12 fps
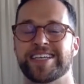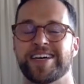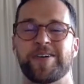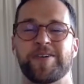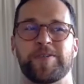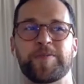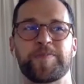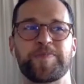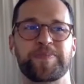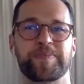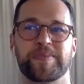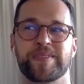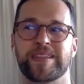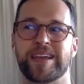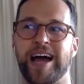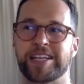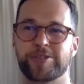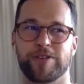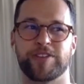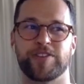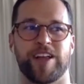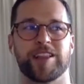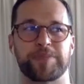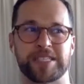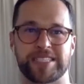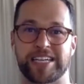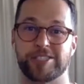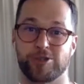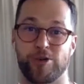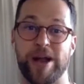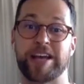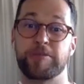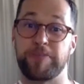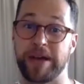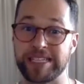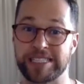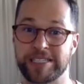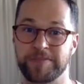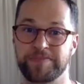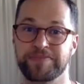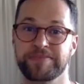So I sort of developed this like strength-based,